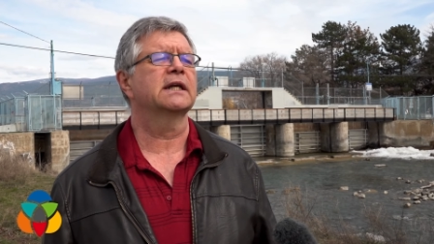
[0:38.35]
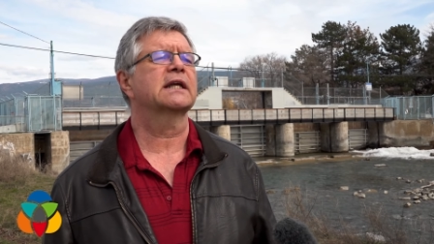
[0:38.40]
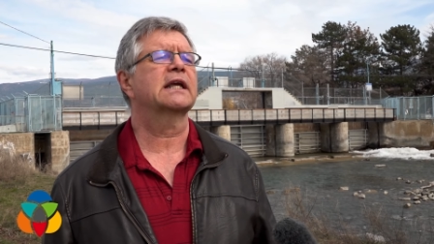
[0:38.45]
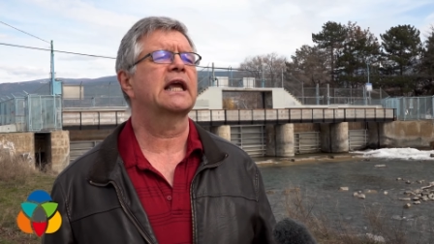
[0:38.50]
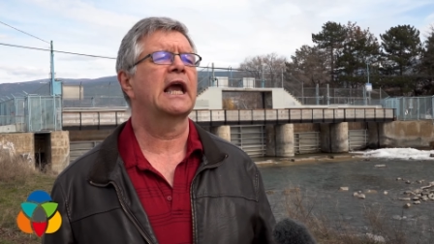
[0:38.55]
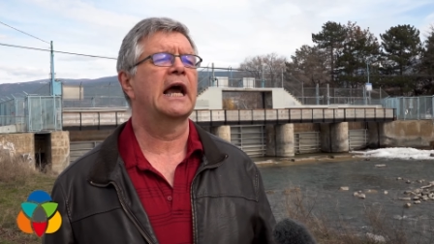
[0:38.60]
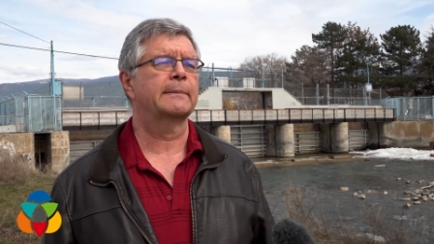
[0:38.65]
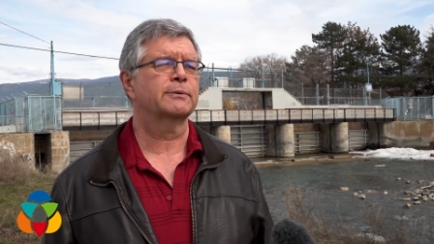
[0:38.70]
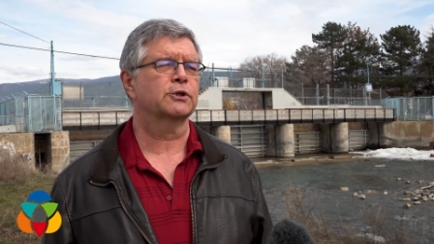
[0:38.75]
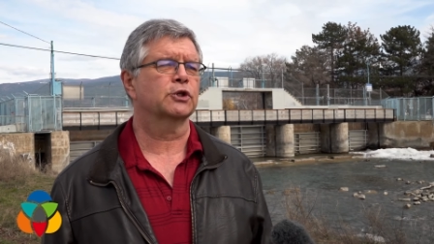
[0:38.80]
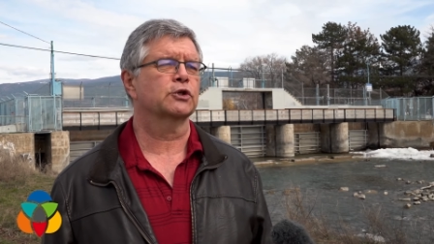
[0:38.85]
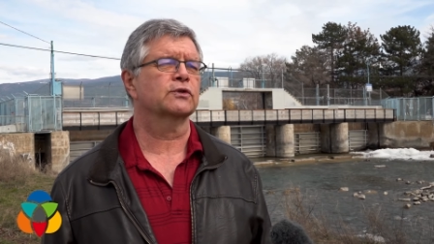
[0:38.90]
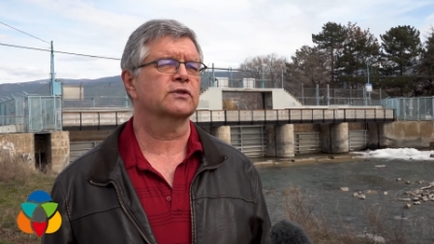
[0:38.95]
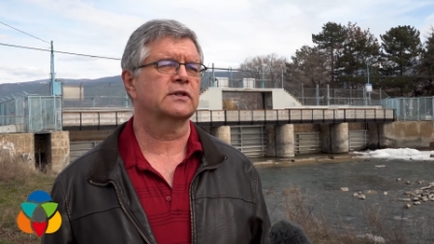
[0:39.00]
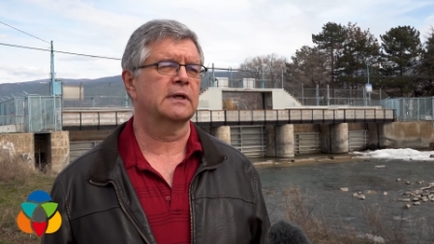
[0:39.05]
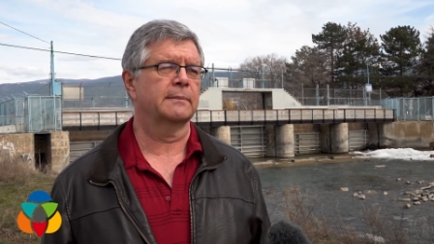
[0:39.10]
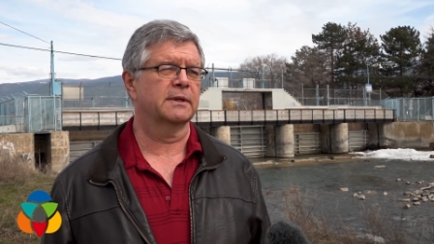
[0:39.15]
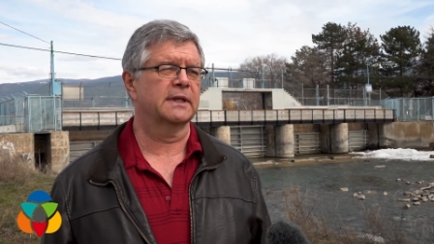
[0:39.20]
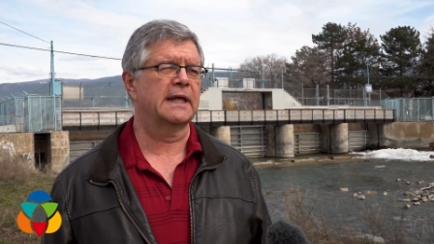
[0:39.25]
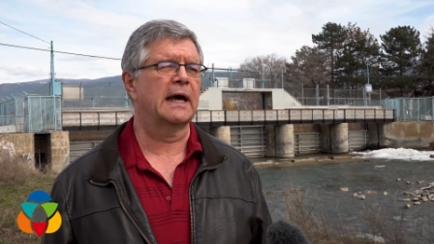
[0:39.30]
to capture
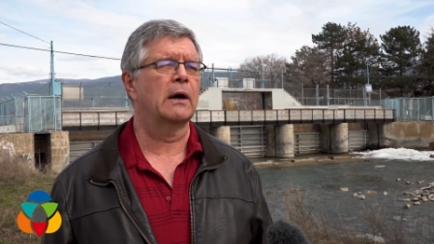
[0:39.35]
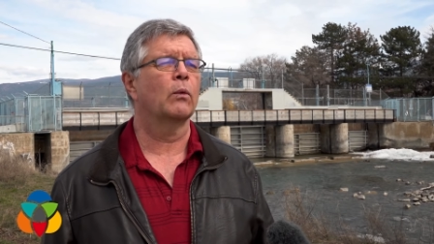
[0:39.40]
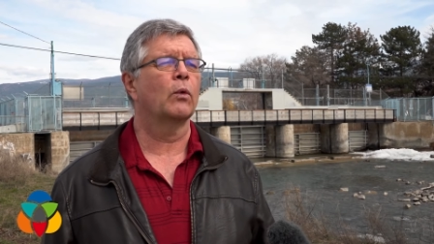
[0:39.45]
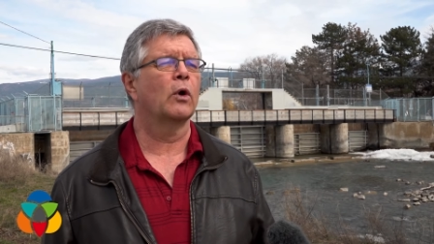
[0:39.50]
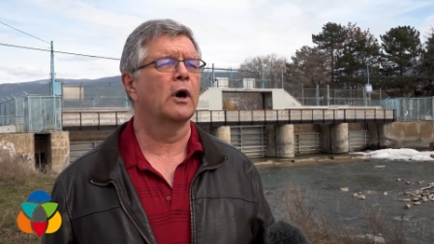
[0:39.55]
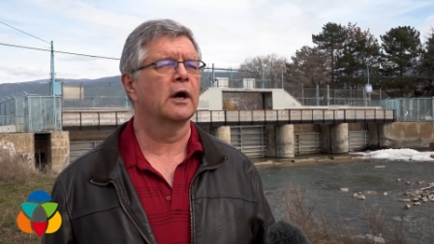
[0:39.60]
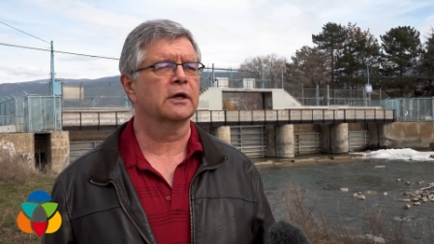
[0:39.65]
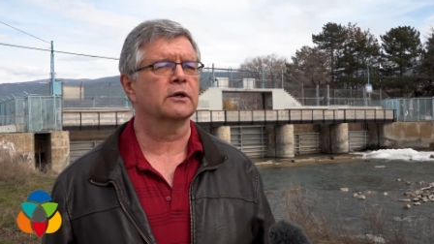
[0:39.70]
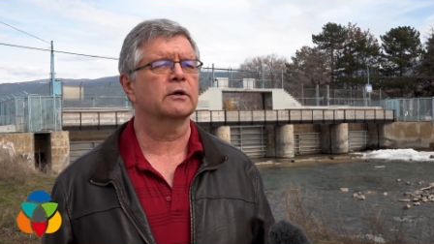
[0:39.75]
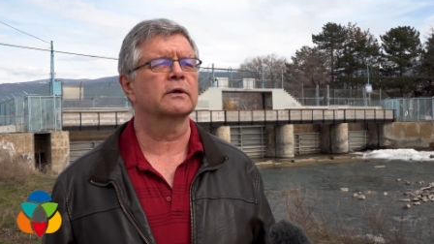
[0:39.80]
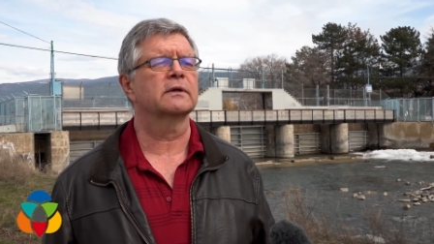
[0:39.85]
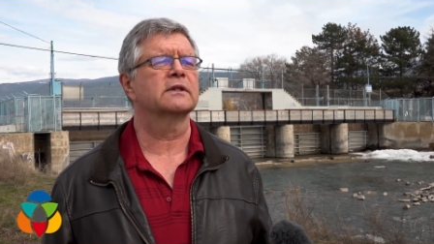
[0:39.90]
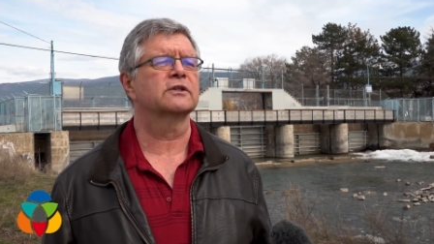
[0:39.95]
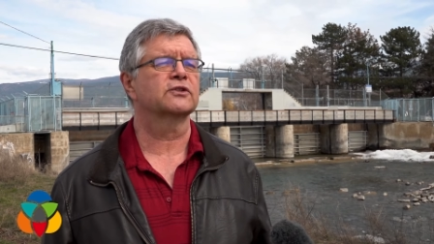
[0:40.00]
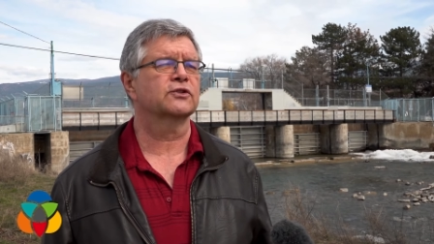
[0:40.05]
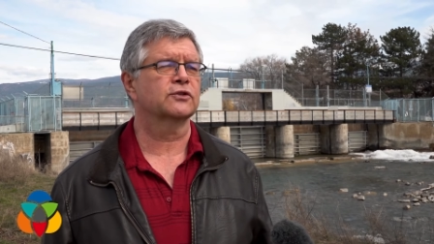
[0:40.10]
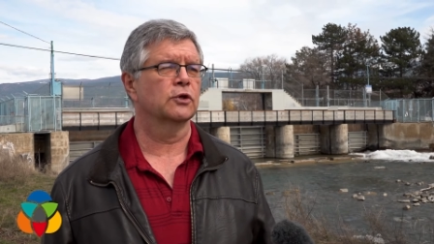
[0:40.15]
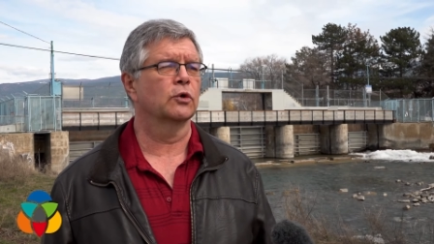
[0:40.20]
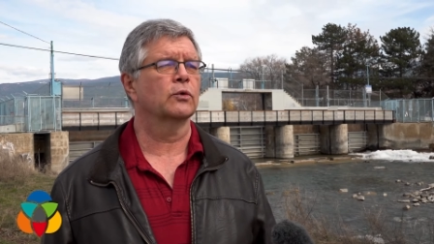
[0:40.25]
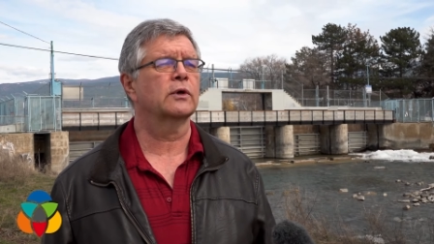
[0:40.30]
some of that water and the
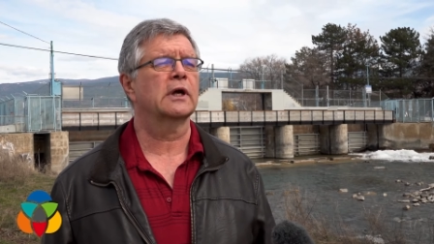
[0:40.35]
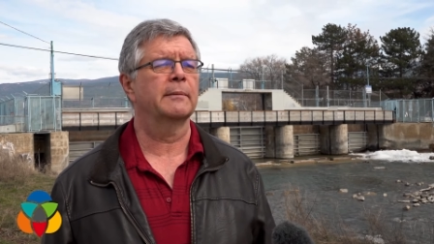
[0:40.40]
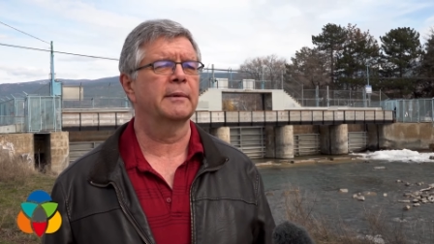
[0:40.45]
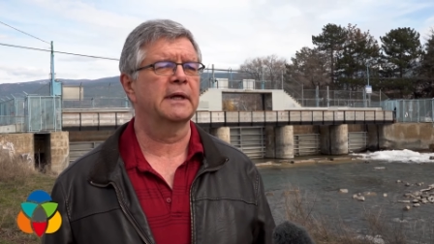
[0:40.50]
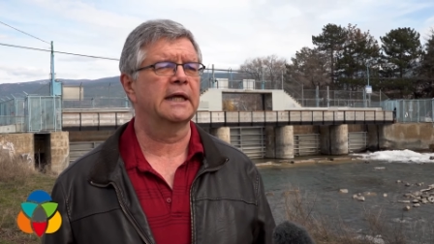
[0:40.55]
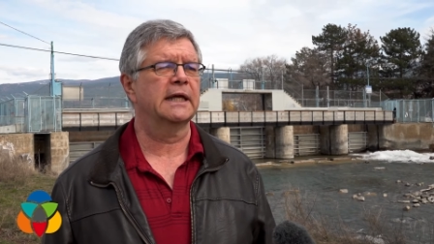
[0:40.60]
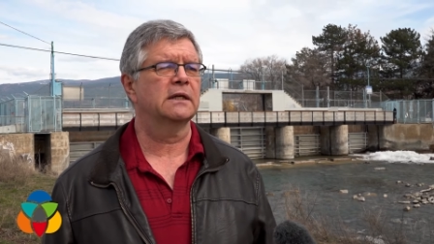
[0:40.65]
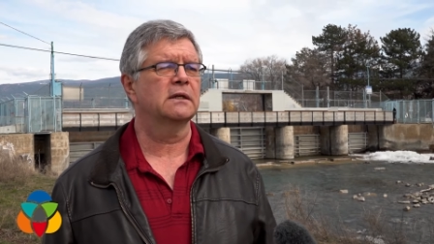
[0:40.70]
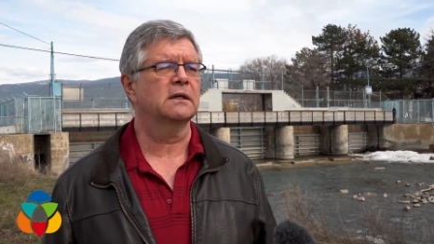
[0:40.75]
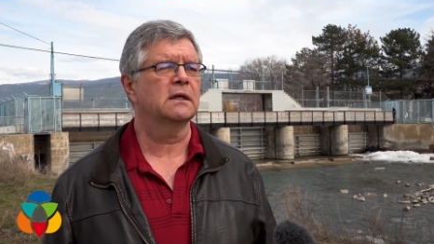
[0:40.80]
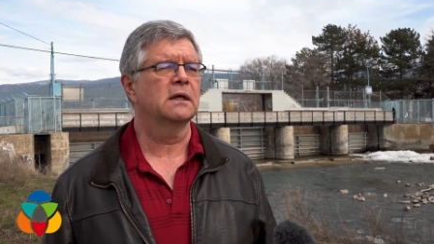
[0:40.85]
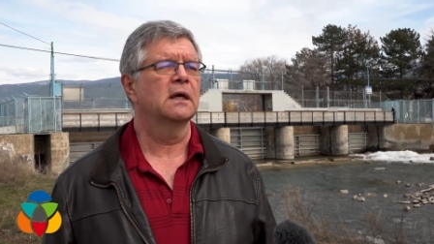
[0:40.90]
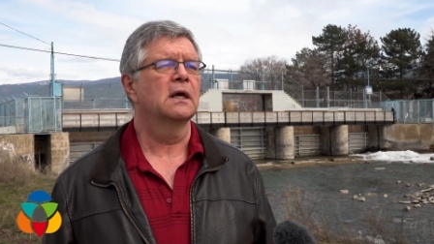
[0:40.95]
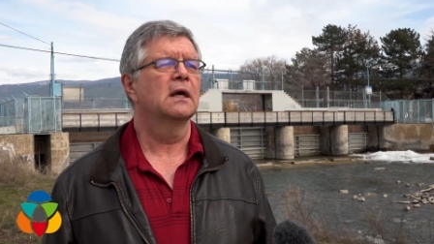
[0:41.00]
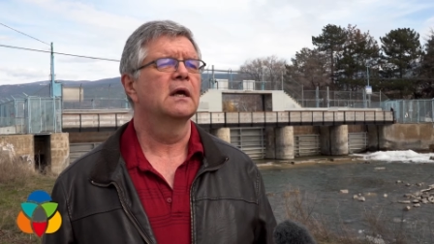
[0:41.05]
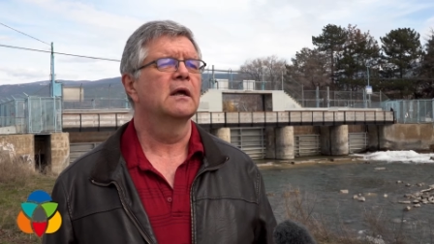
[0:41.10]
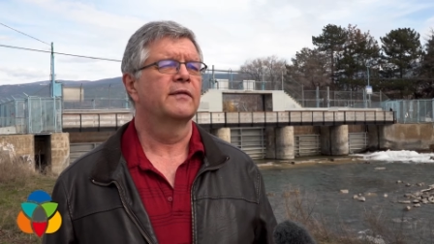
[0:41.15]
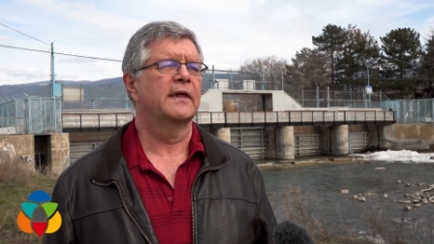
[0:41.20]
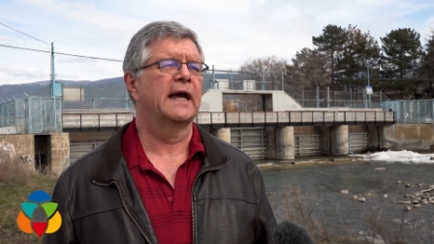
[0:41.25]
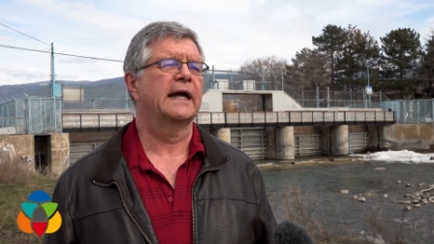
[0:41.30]
snow coming in,
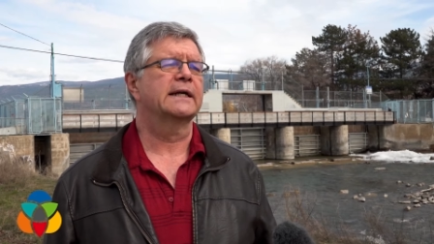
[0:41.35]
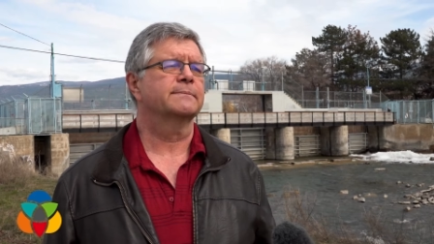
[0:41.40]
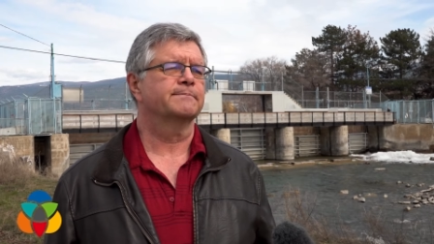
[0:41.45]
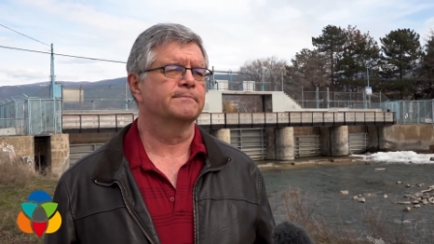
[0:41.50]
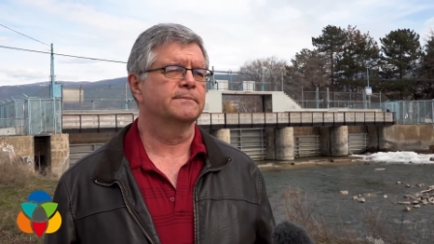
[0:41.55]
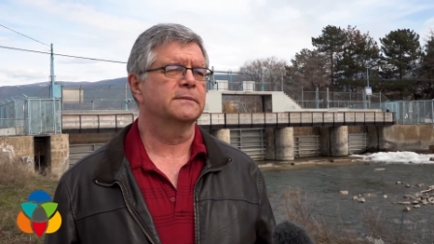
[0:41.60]
that